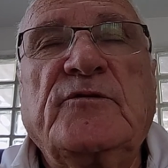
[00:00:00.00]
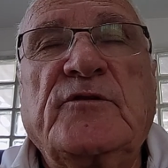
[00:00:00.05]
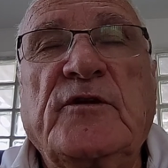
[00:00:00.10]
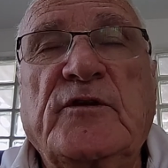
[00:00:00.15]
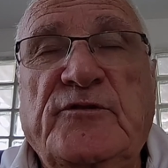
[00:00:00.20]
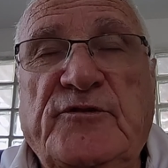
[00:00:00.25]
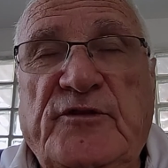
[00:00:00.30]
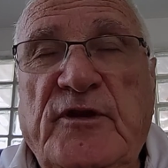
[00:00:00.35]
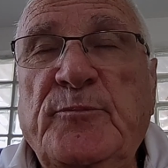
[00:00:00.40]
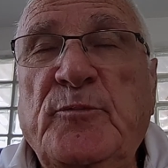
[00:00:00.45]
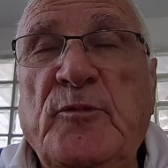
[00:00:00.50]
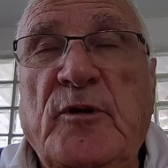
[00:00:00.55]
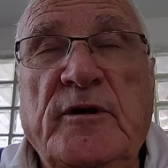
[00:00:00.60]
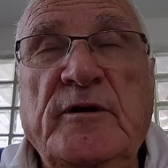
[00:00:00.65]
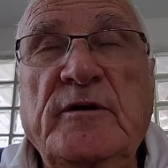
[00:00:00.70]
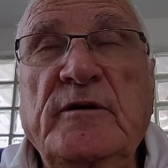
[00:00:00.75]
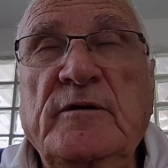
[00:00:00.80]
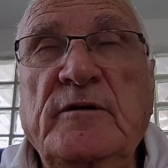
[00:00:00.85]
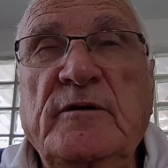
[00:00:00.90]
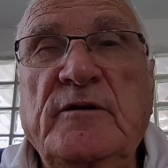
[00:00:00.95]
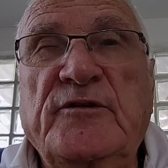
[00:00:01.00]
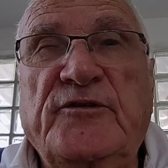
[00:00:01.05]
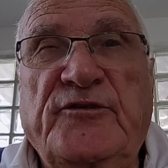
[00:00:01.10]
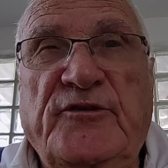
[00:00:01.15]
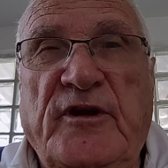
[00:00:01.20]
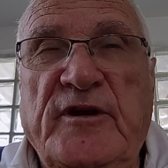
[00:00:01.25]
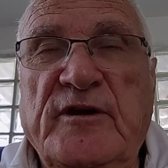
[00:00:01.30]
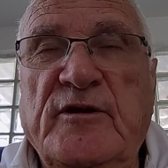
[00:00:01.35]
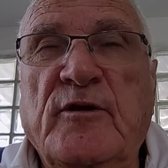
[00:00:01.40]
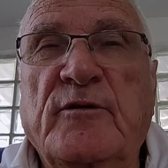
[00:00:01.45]
So step one is
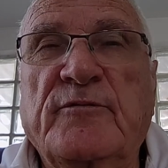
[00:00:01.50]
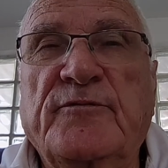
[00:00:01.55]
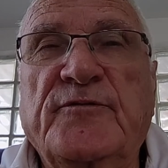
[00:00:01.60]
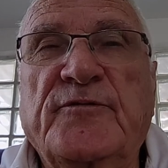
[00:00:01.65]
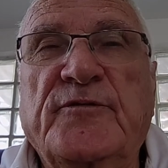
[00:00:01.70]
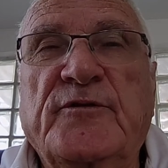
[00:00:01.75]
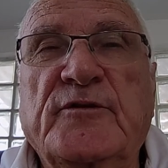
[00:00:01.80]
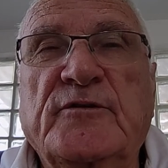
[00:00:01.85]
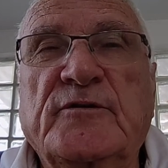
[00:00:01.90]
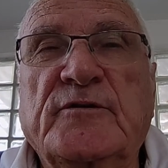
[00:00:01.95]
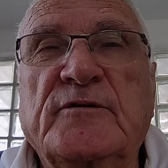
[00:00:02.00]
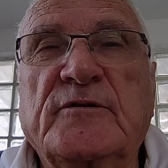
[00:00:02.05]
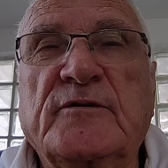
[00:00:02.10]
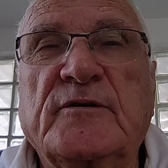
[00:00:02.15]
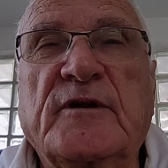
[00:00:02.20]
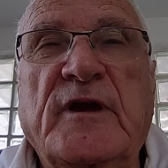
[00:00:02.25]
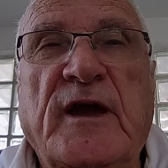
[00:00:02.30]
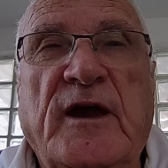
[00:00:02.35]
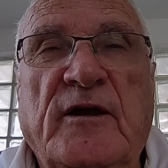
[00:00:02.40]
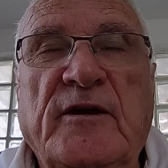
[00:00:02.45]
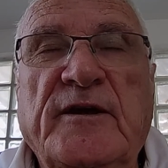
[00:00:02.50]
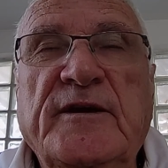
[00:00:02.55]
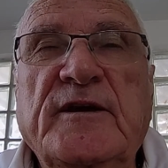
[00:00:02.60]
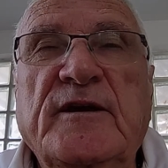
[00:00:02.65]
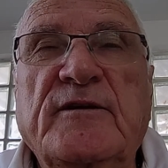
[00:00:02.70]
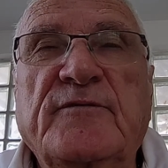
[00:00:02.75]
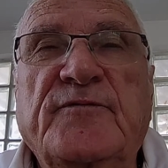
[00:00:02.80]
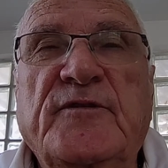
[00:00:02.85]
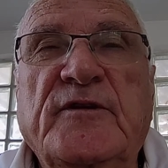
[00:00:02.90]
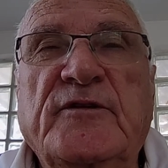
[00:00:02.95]
take off the
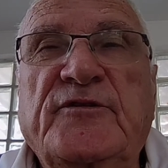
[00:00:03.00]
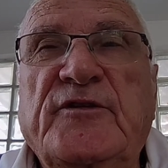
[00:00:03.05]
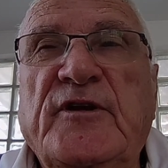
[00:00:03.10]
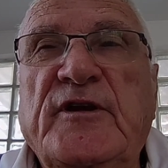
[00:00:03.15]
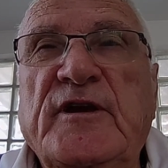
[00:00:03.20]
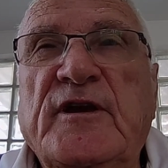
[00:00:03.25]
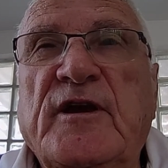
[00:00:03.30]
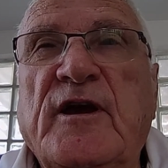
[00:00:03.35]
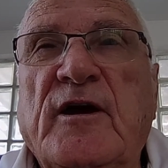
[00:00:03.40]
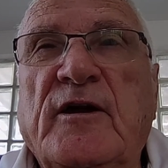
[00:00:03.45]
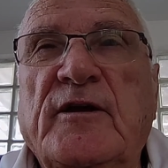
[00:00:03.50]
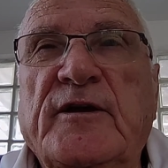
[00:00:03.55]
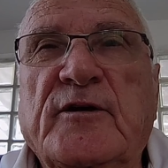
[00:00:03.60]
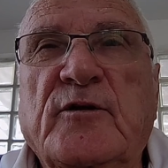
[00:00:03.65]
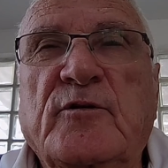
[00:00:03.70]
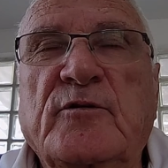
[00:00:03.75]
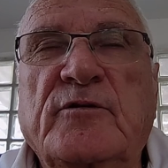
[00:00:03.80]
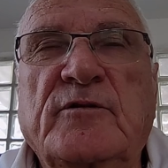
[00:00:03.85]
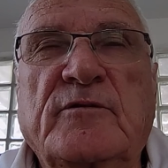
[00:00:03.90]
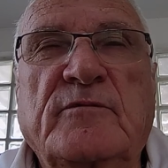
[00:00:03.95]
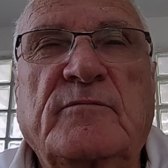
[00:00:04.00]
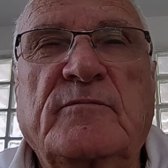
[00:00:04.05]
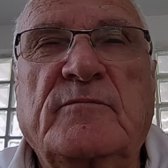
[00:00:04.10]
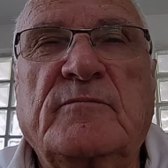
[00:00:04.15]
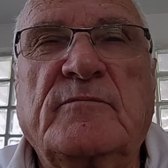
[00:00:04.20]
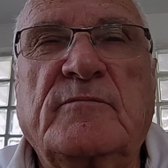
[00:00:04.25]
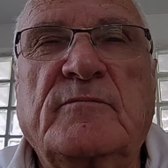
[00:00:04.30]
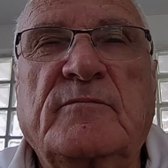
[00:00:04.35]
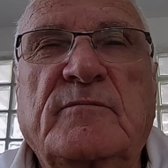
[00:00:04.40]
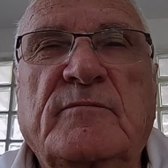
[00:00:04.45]
cowling, if there's any cowling on
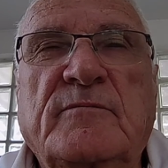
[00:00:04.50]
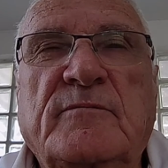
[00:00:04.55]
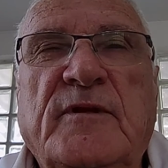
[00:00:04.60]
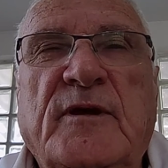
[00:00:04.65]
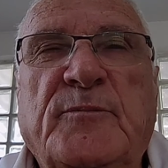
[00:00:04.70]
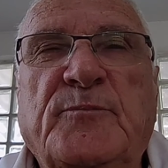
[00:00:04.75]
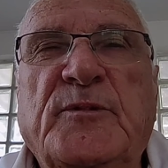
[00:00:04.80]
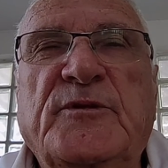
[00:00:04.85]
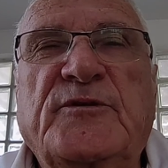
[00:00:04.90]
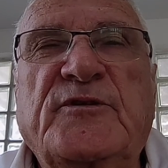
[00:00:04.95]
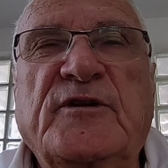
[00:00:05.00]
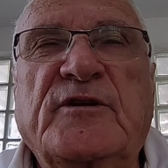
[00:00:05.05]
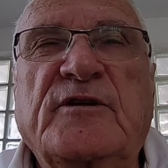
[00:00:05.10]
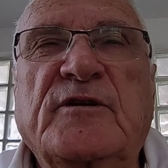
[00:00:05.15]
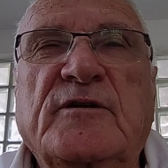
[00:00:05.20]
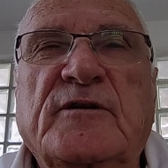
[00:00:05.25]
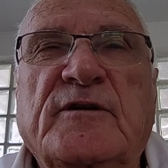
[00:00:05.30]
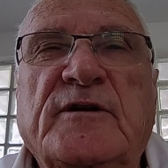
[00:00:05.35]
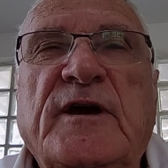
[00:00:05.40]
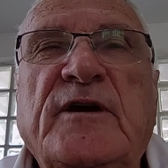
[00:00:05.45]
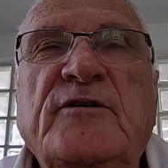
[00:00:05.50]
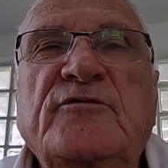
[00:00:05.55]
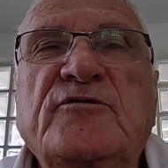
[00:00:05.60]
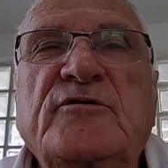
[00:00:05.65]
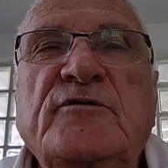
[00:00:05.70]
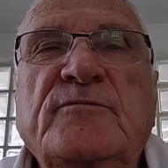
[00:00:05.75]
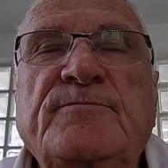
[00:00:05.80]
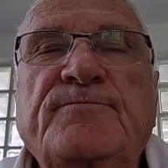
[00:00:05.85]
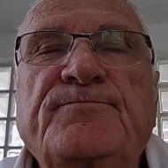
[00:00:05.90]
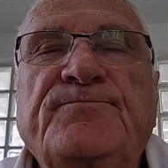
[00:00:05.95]
that particular
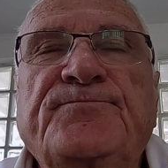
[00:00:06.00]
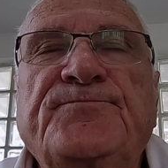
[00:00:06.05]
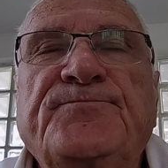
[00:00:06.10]
engine.